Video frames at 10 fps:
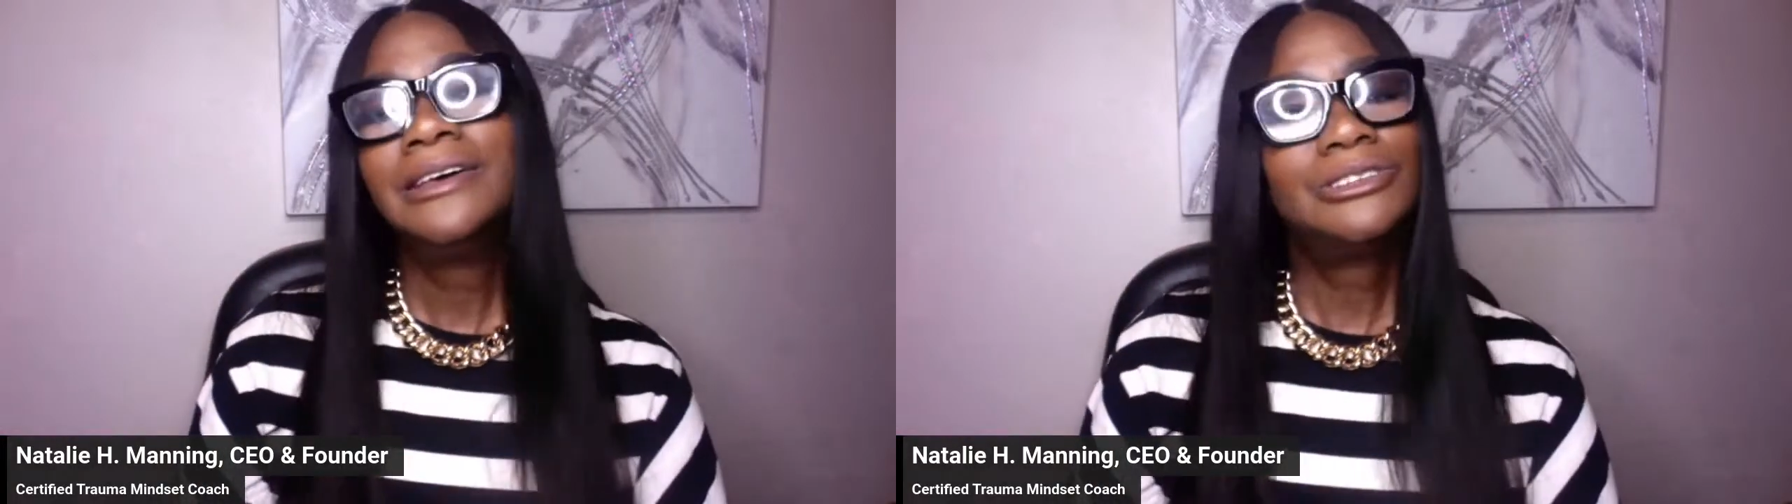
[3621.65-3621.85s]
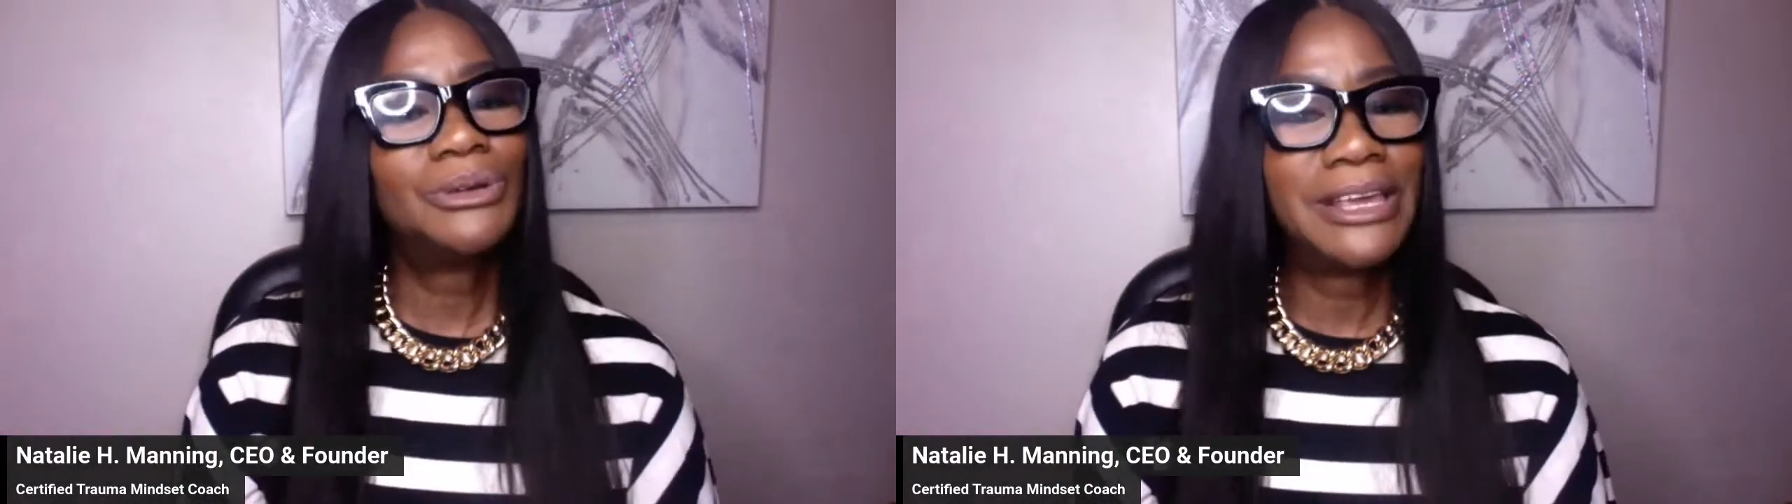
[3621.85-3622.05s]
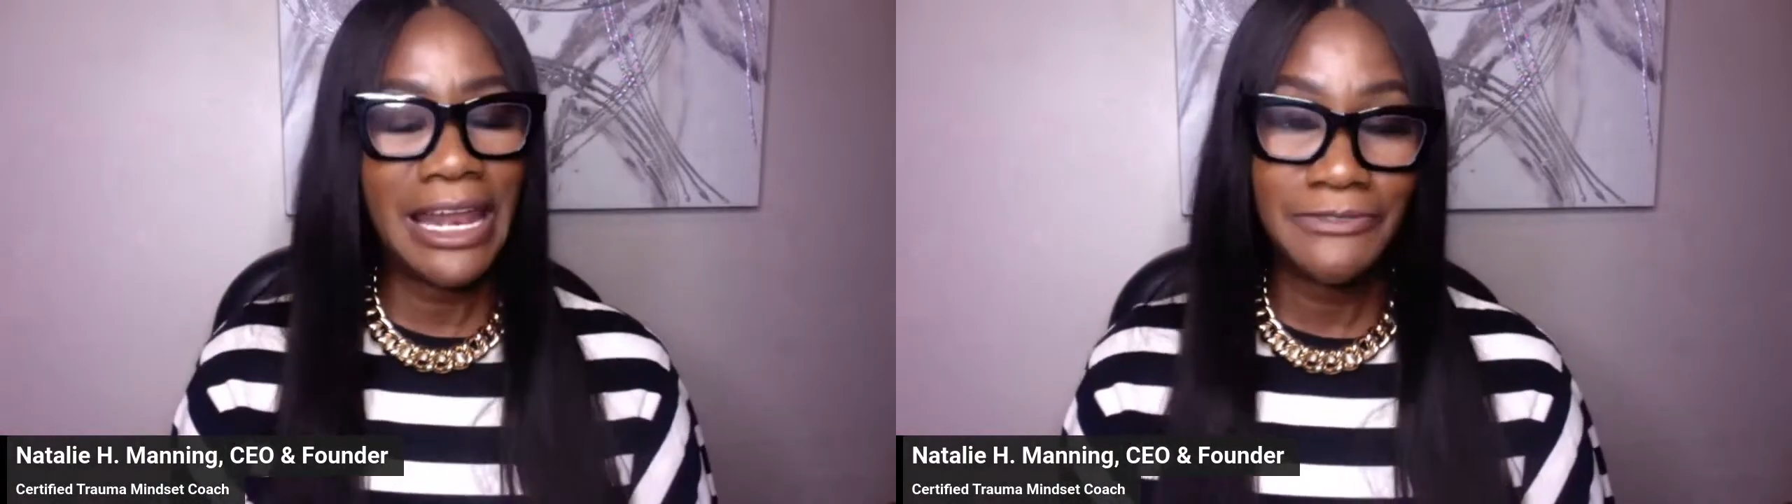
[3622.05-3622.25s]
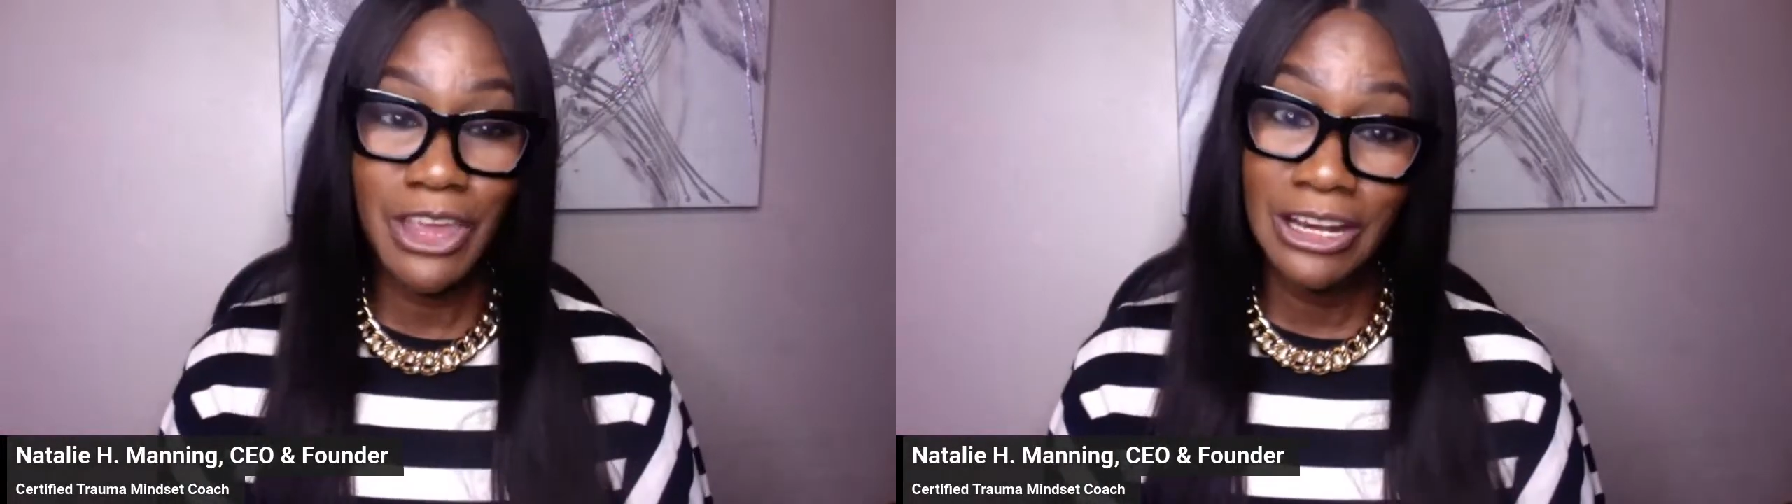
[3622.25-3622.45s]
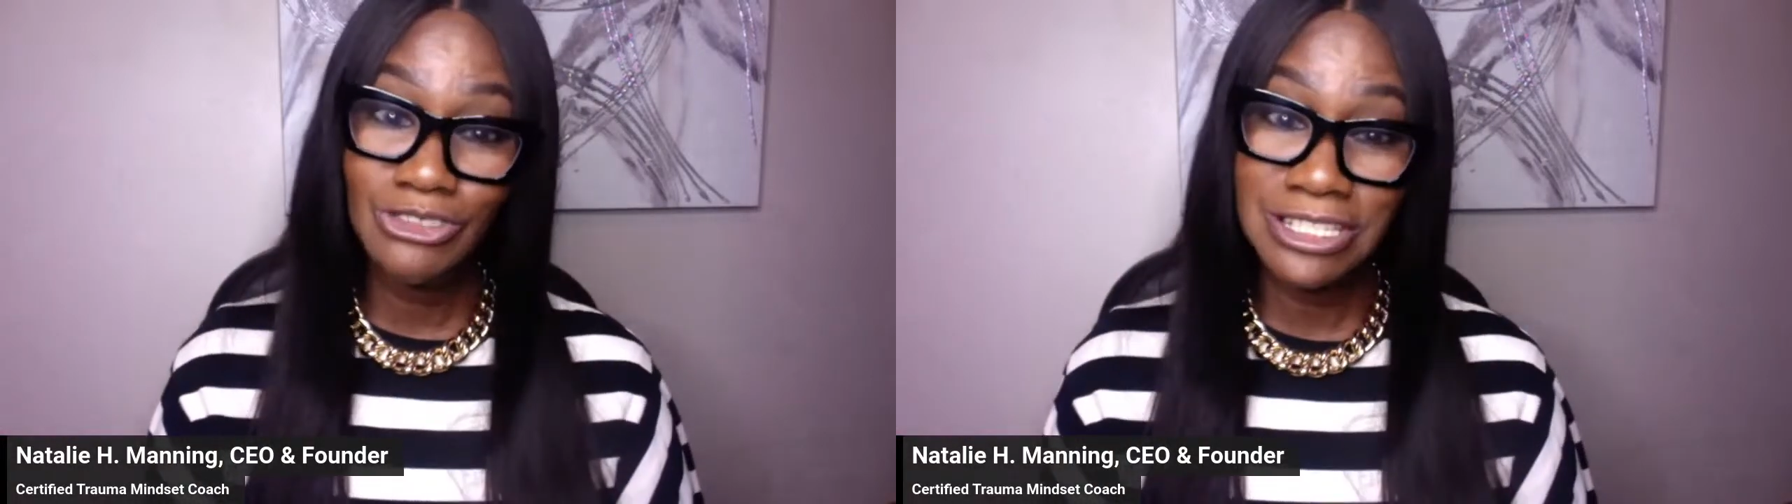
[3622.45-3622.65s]
So again, if you're
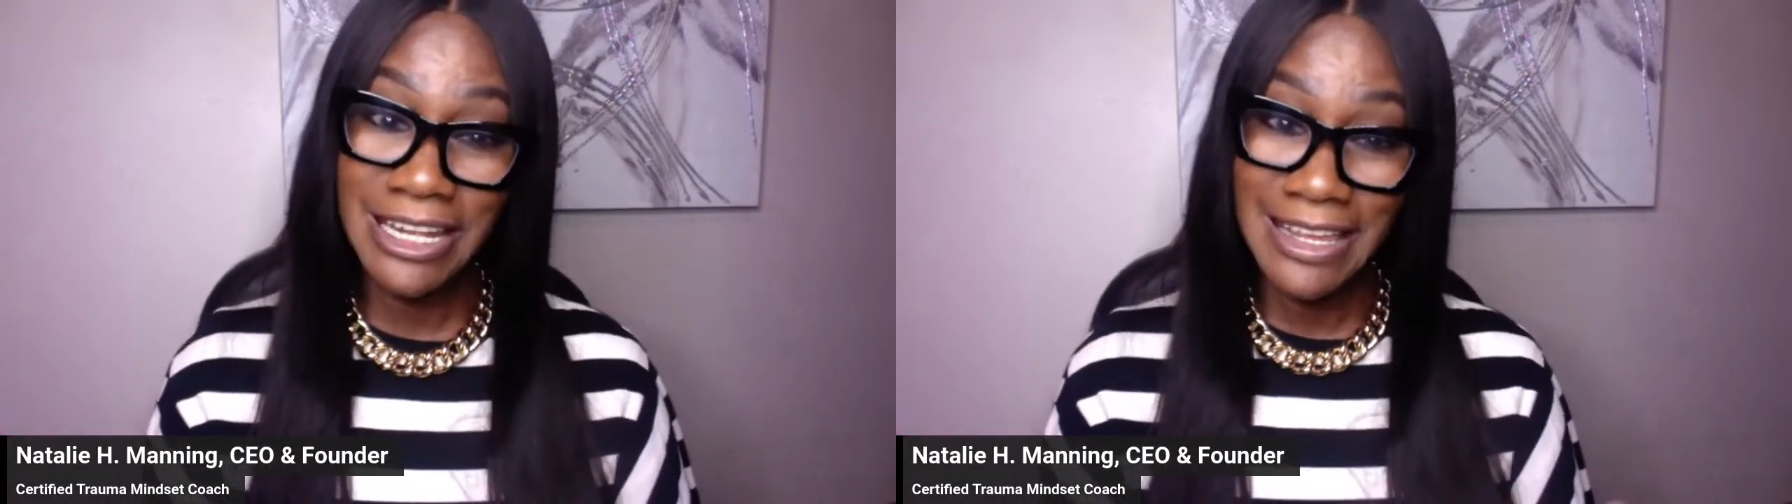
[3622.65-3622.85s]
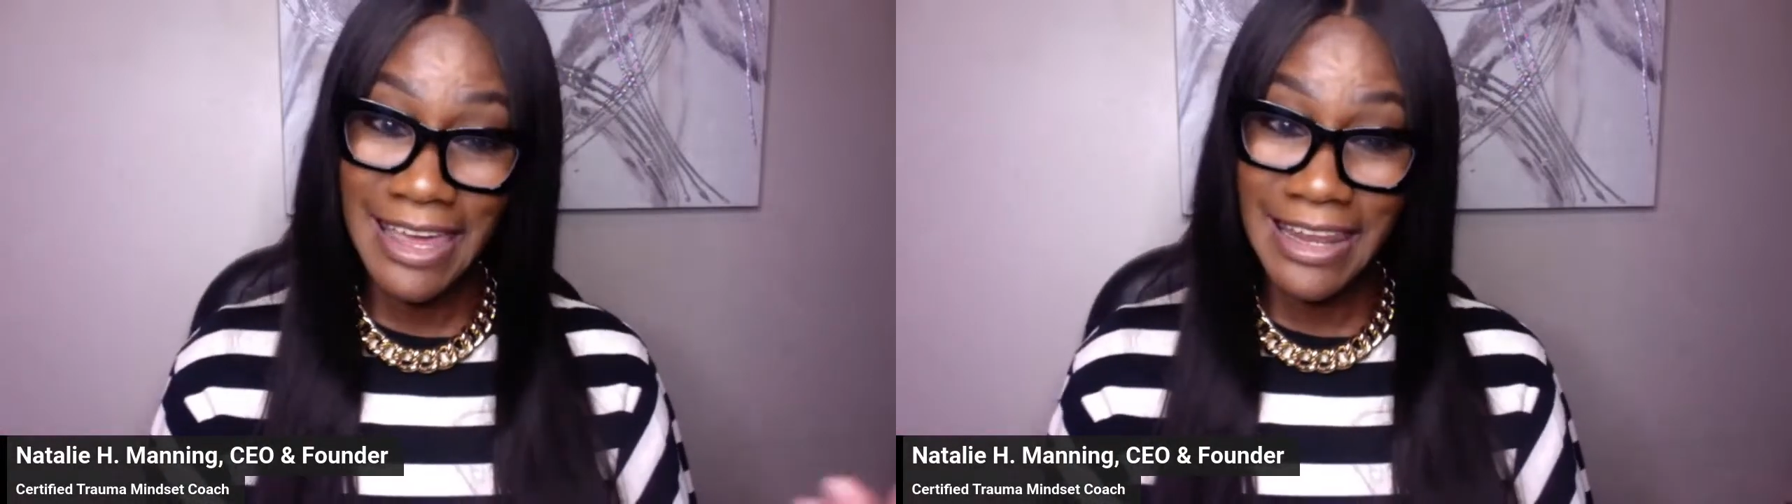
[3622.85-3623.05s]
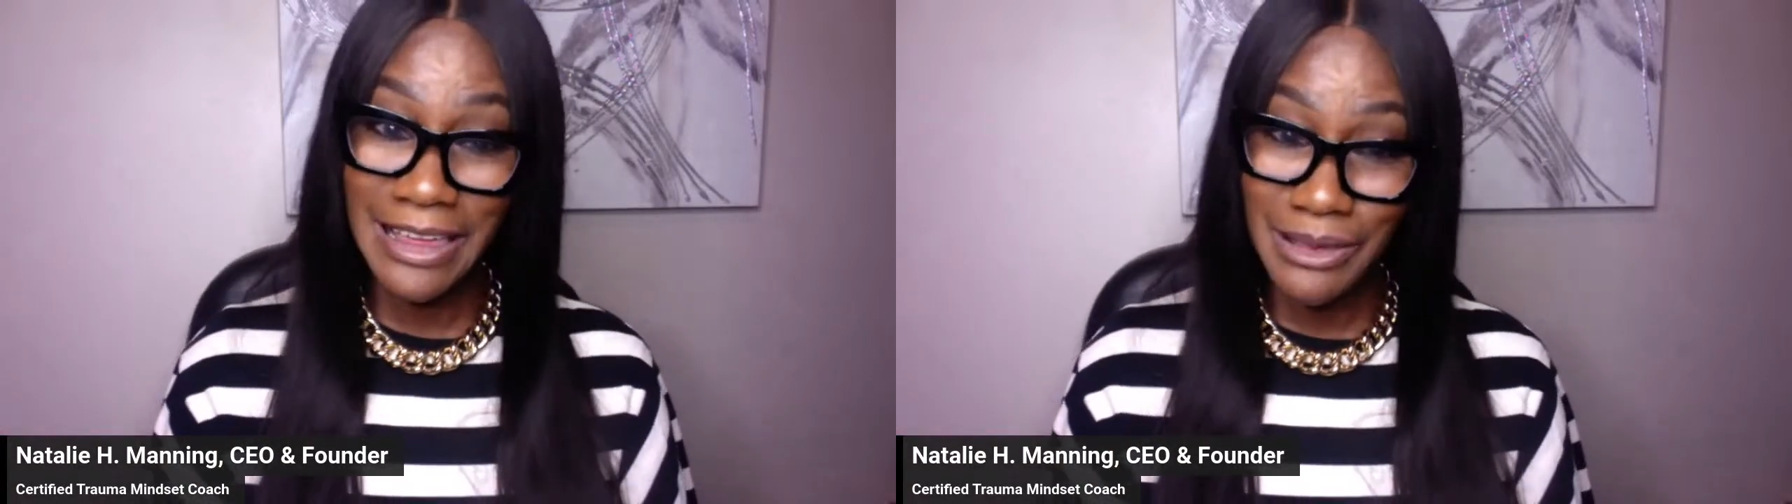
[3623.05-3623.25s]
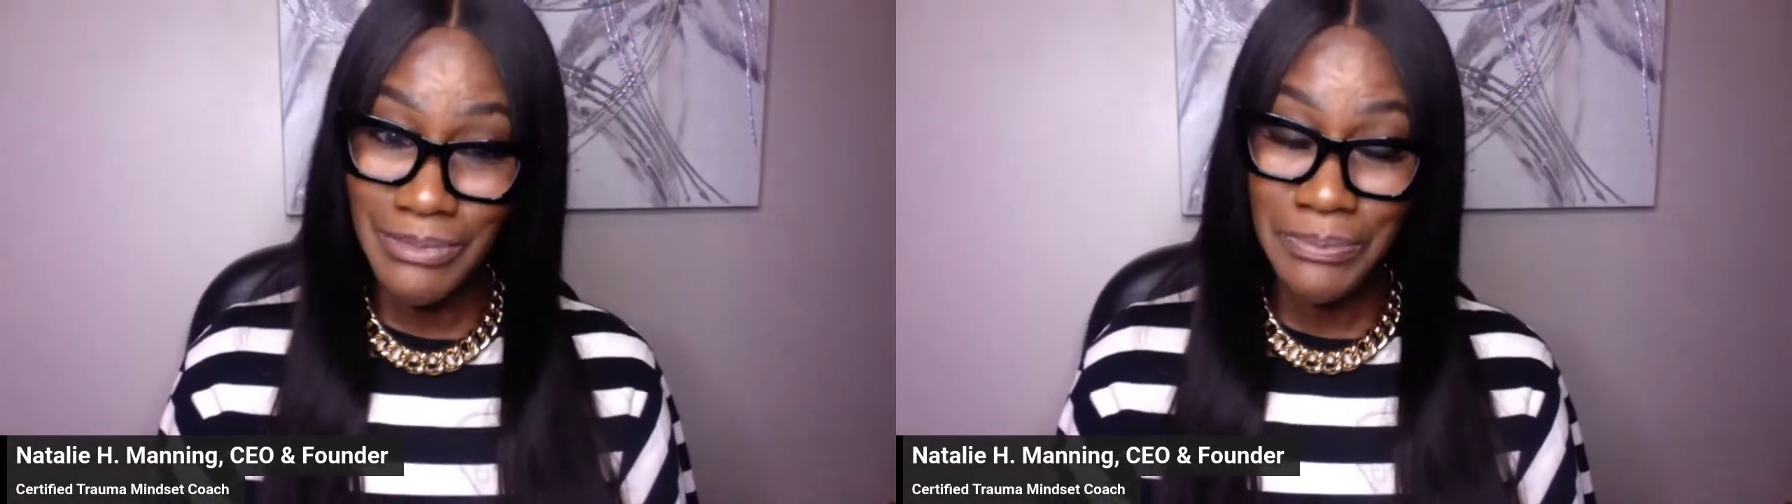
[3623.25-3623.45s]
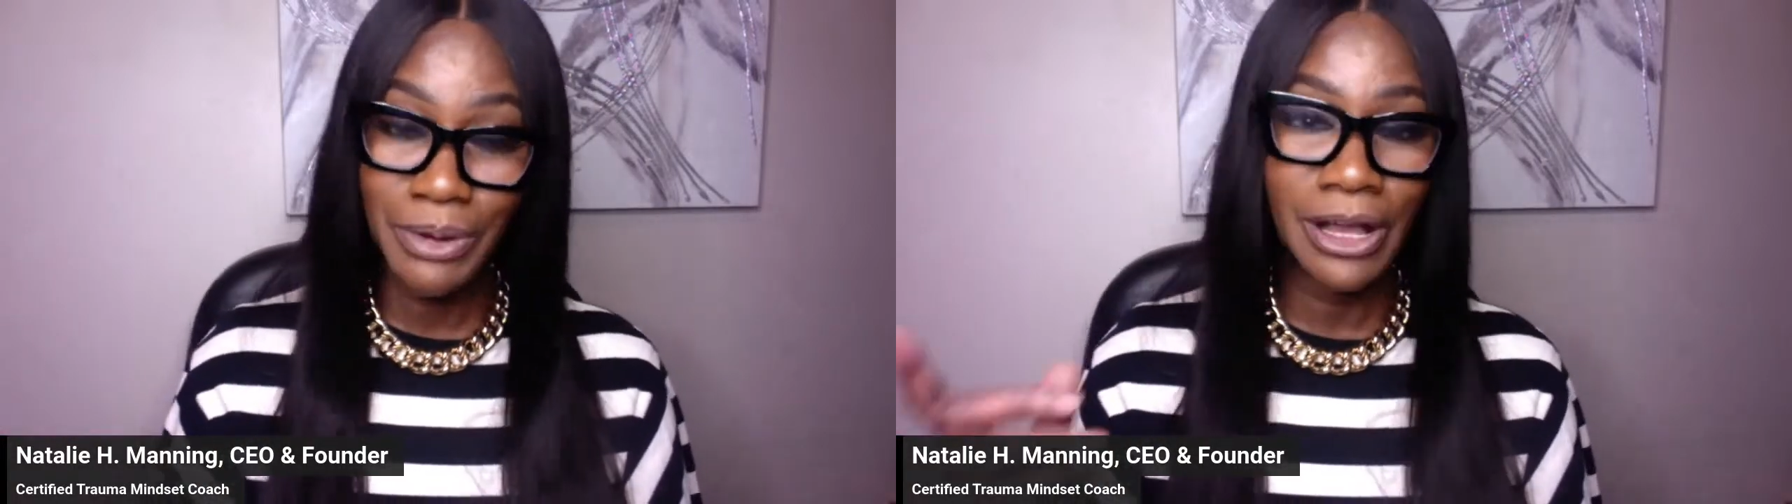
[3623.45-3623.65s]
interested in getting my
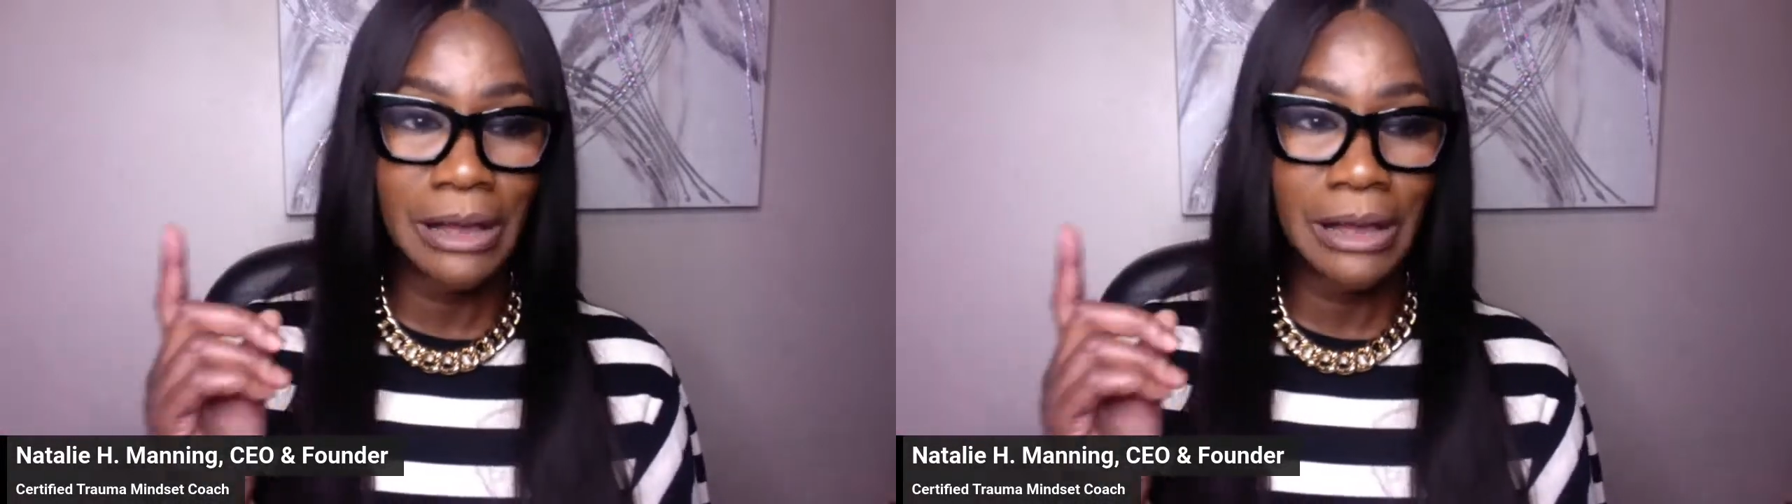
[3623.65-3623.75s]
book,